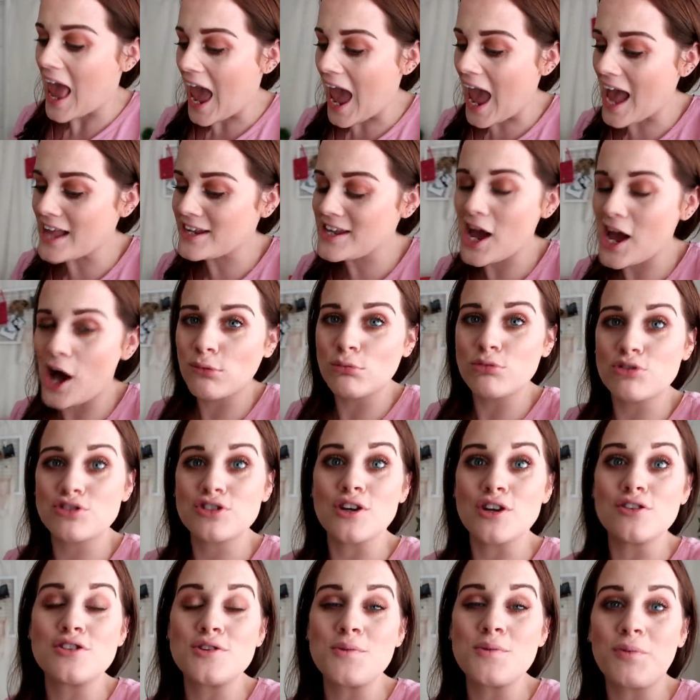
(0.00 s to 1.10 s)
And yeah, I'm
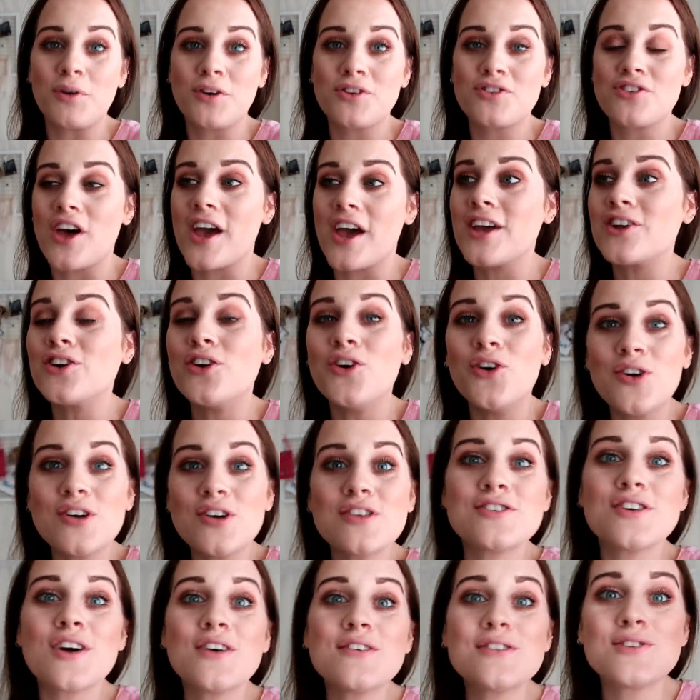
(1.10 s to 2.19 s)
so super excited.
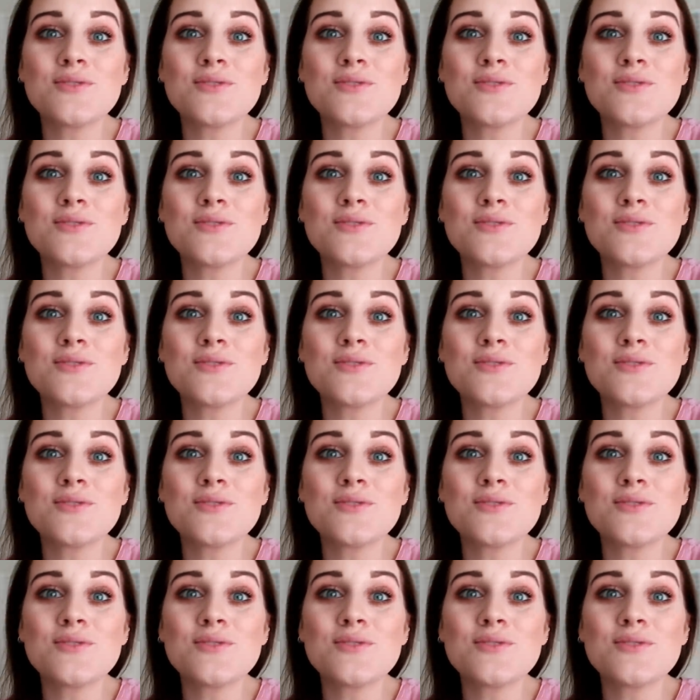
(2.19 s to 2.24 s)
Also,